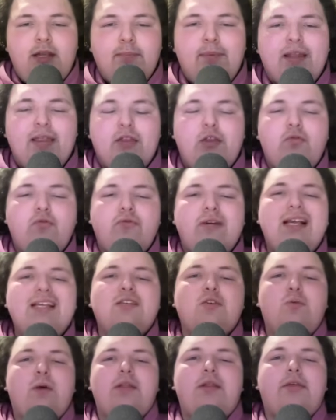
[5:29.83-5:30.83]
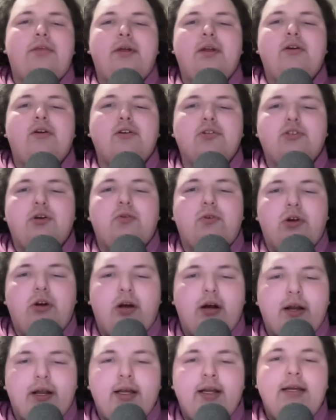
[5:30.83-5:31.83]
But the reason why the Thunder are so
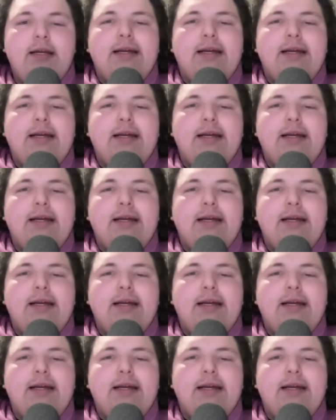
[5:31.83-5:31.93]
good